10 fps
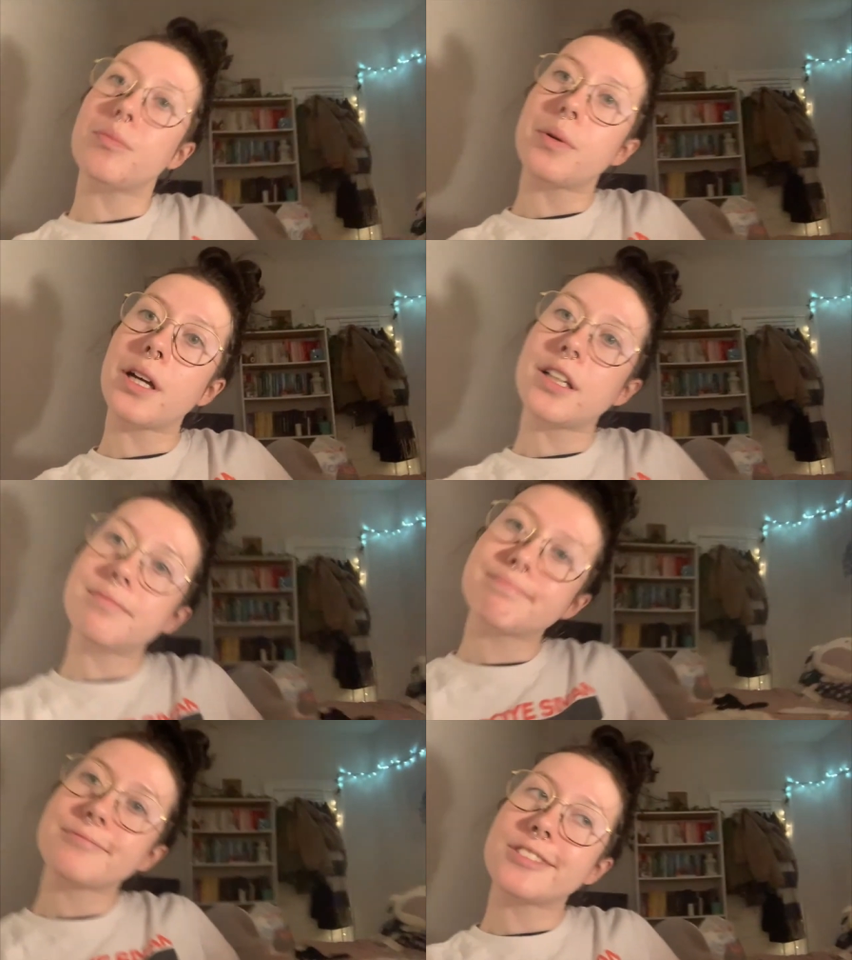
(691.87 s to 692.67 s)

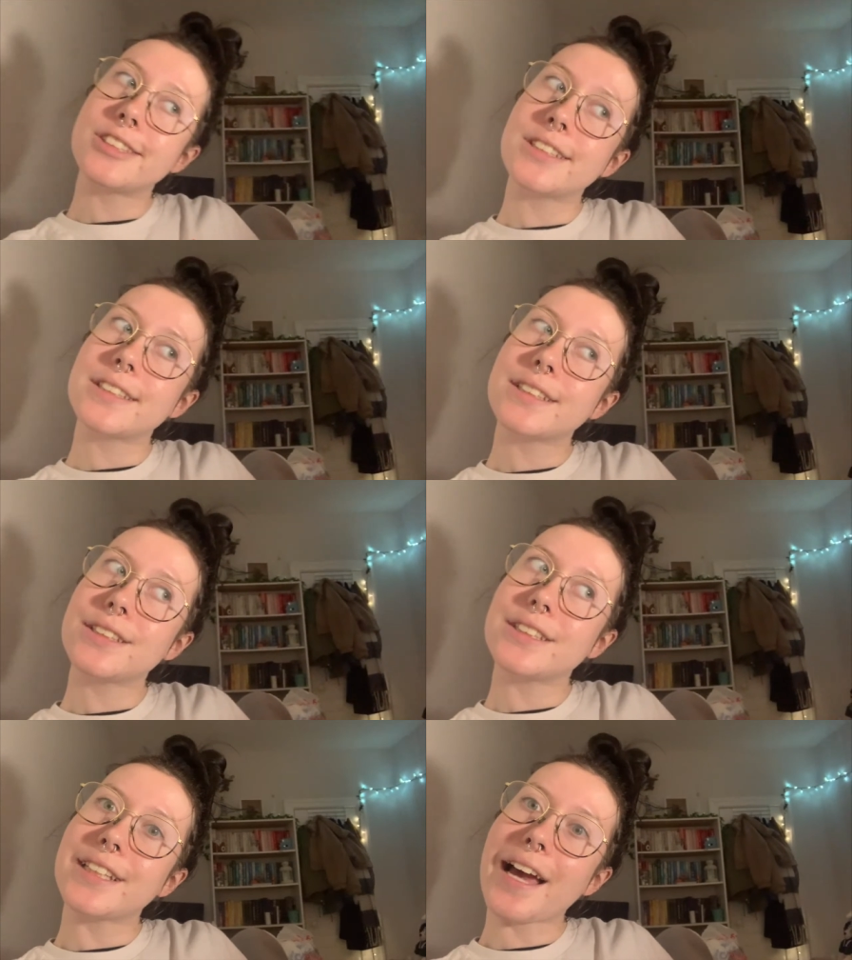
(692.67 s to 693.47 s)
But
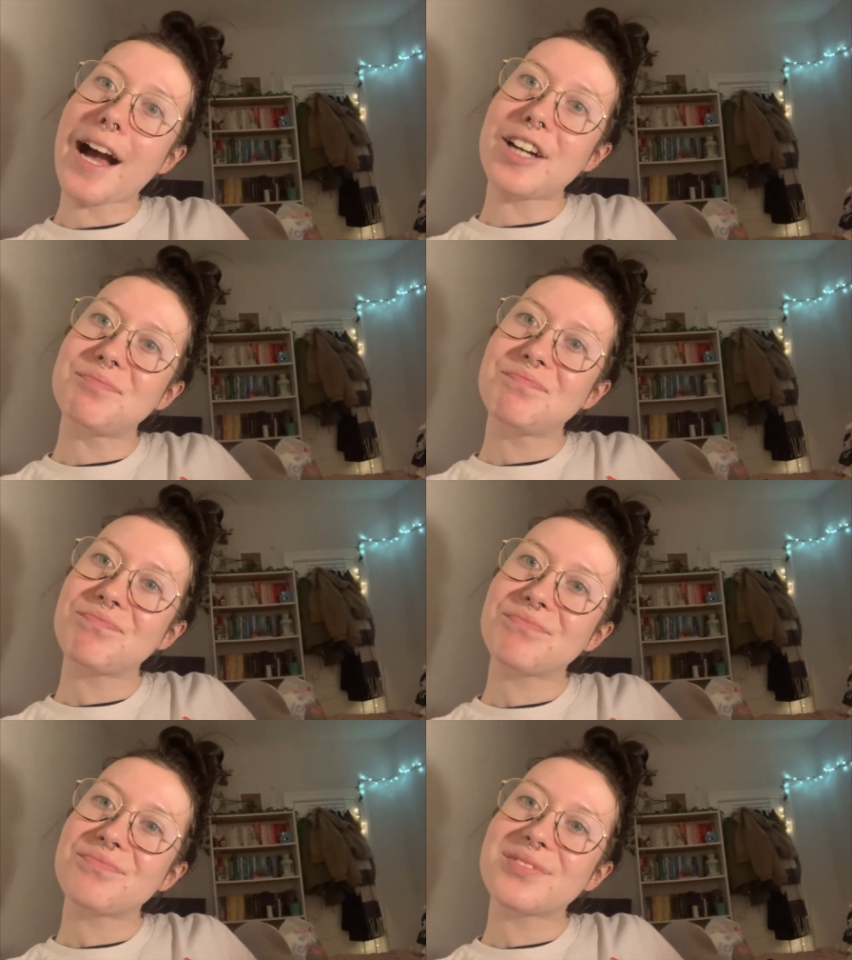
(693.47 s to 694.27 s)
yeah,
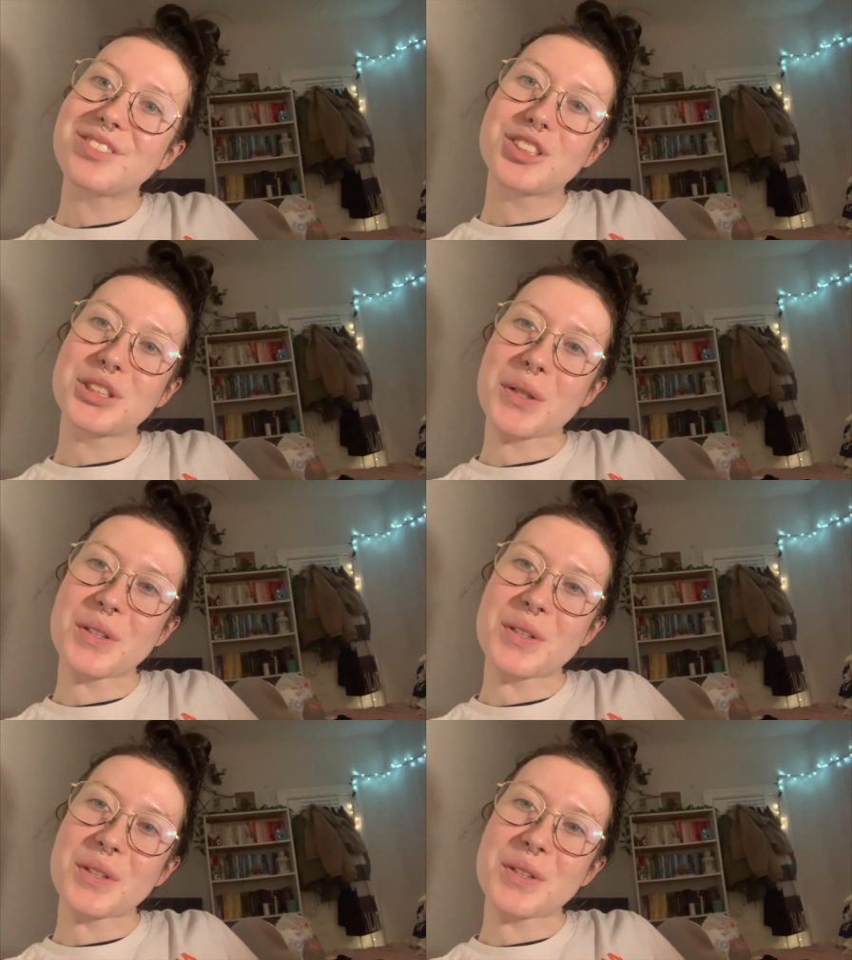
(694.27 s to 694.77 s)
so